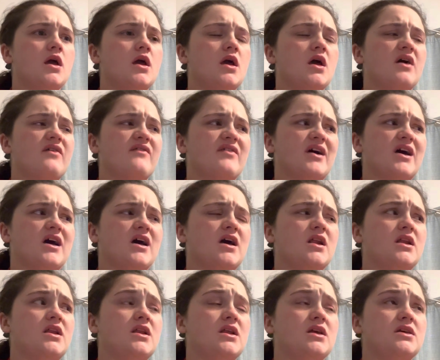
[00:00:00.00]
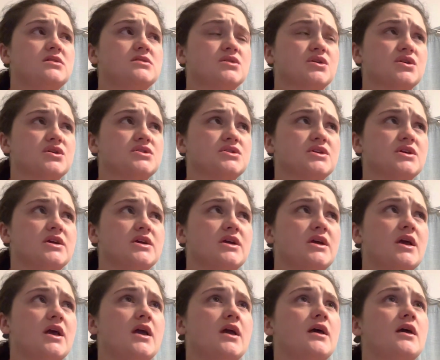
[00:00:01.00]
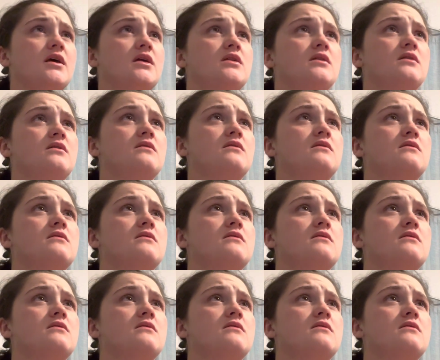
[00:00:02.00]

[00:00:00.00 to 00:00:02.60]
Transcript: have had a knee surgery and